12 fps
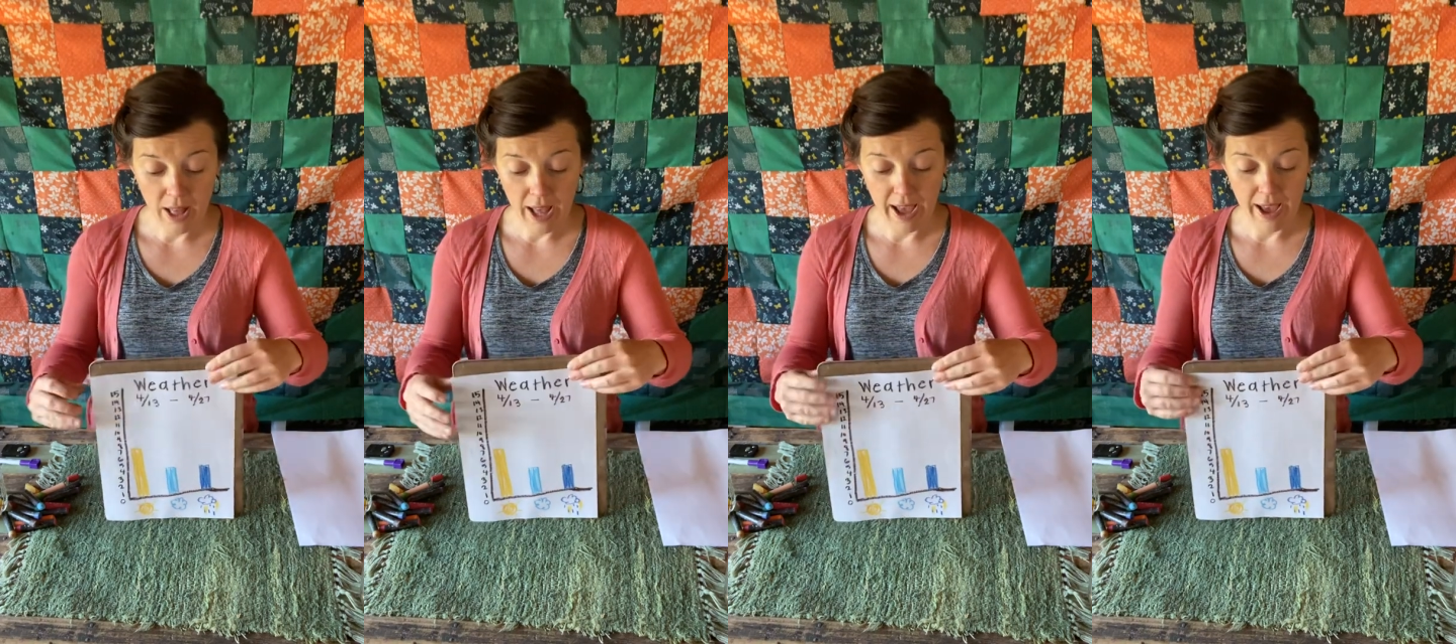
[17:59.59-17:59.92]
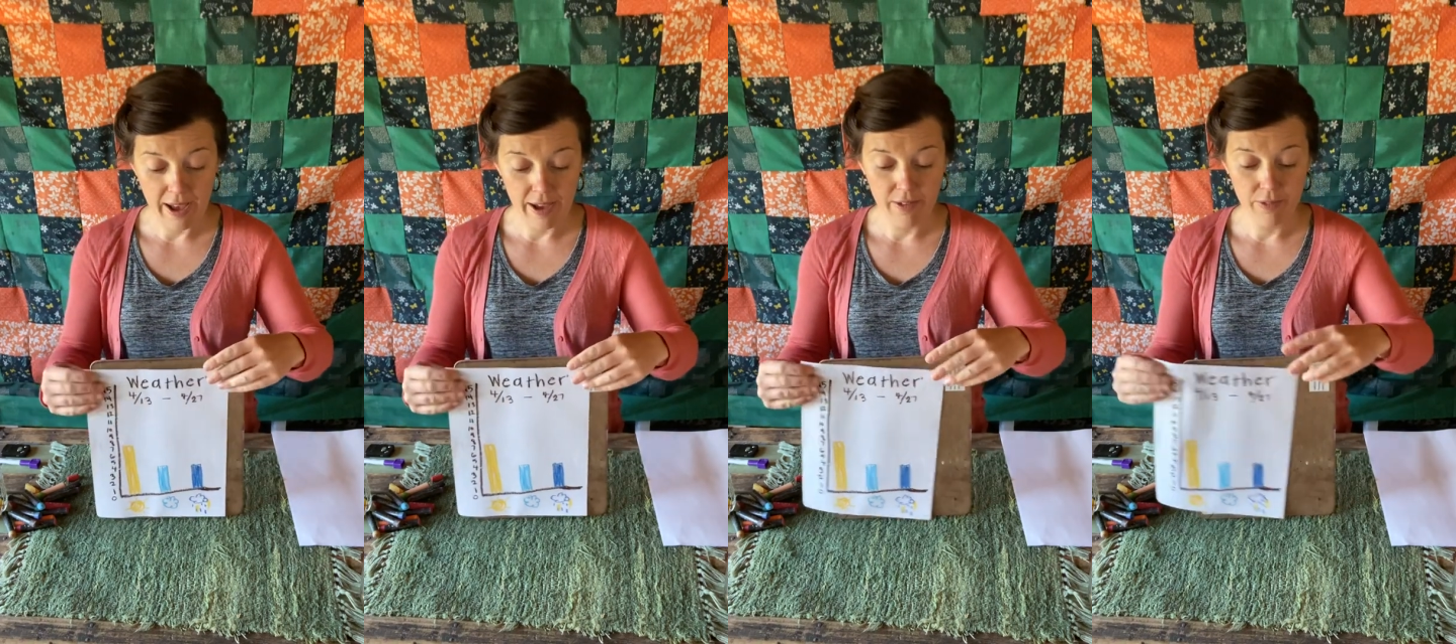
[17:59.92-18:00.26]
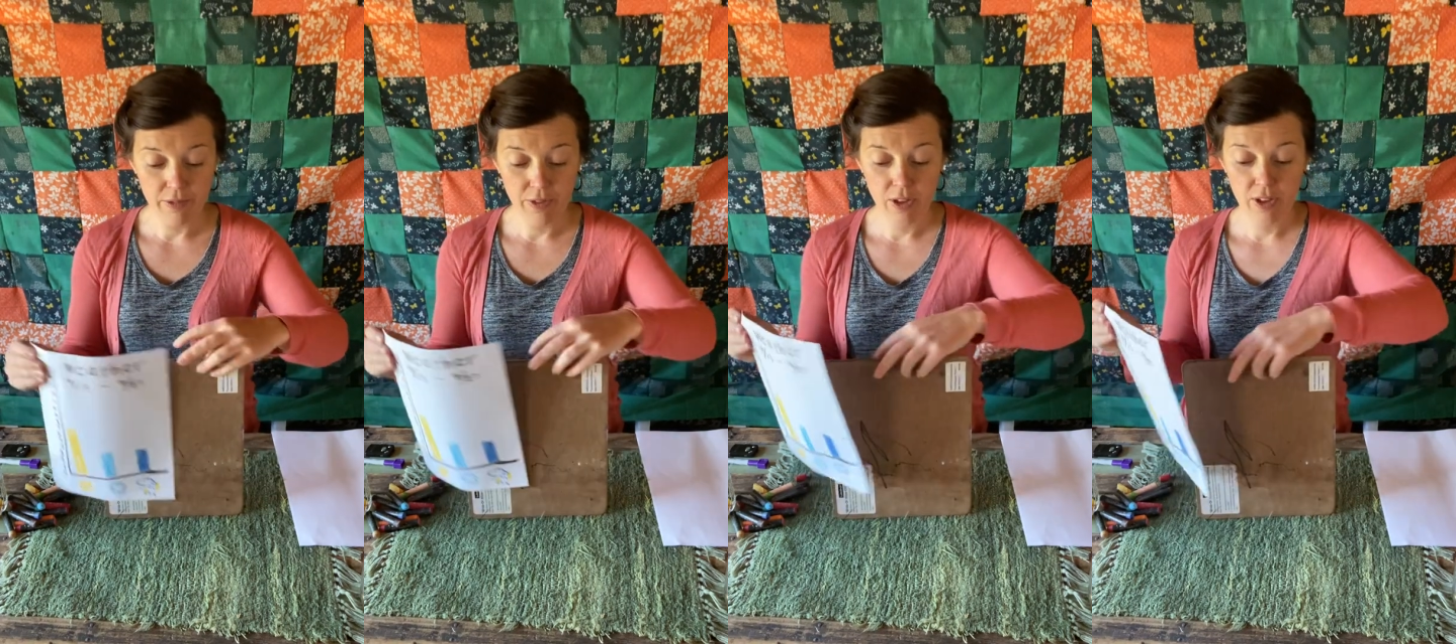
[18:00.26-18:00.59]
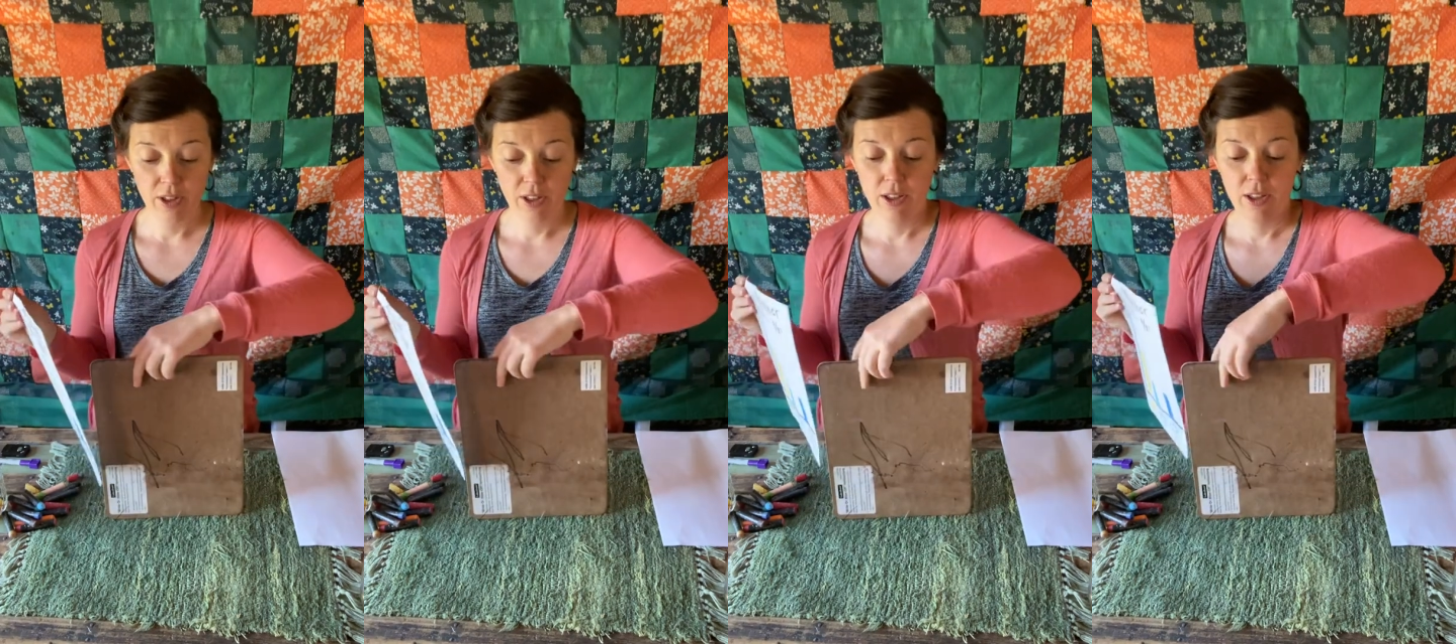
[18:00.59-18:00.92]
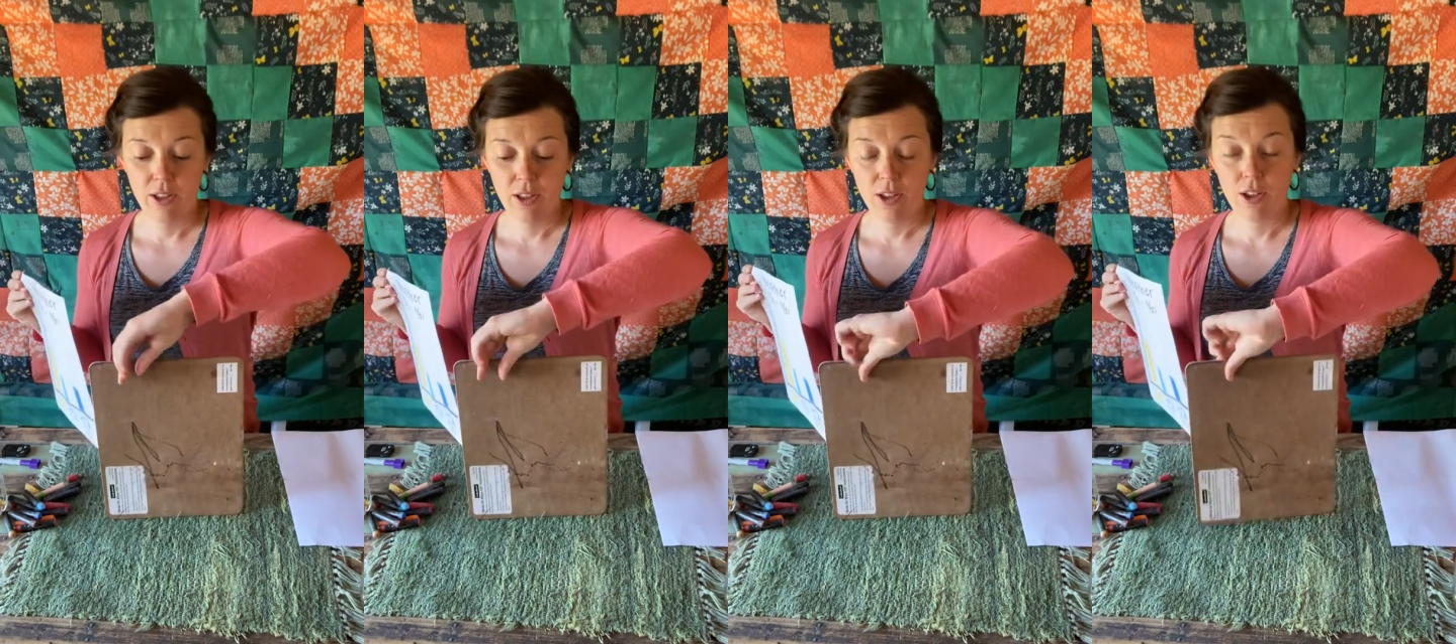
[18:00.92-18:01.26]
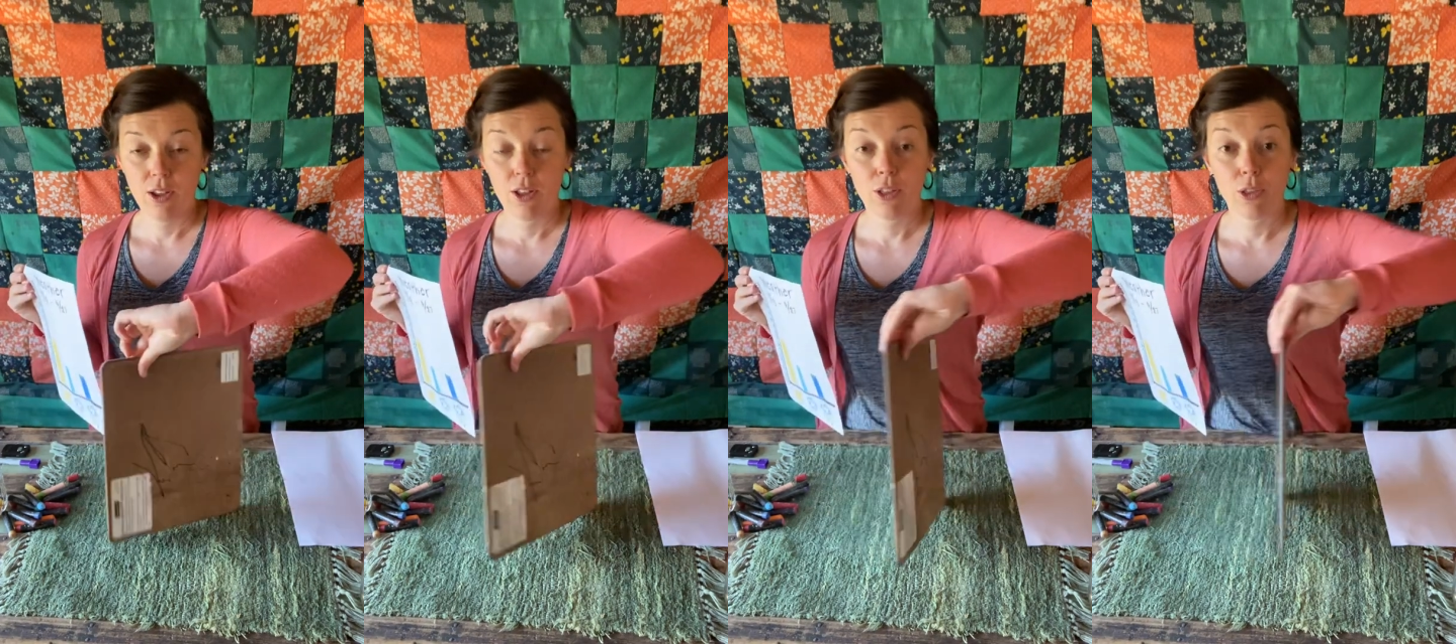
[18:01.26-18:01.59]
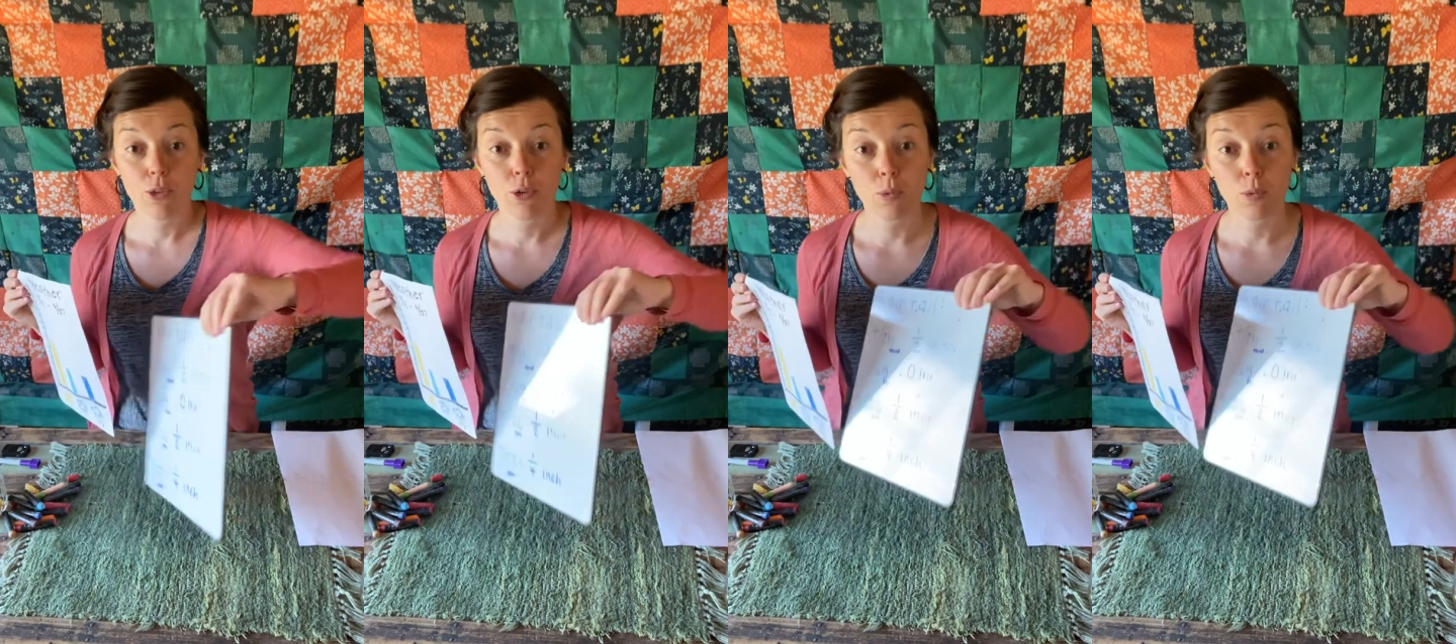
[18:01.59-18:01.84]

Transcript: have the